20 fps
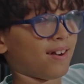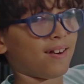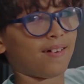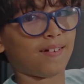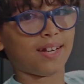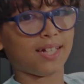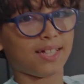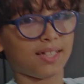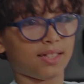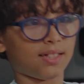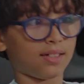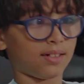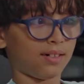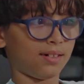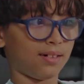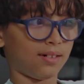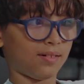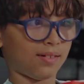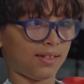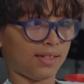Right,
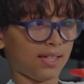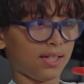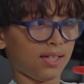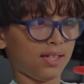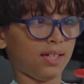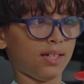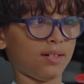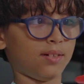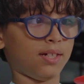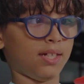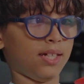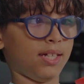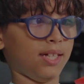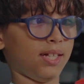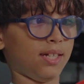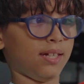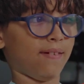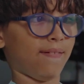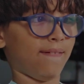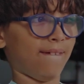so steady,
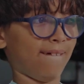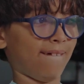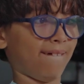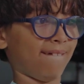ready, go.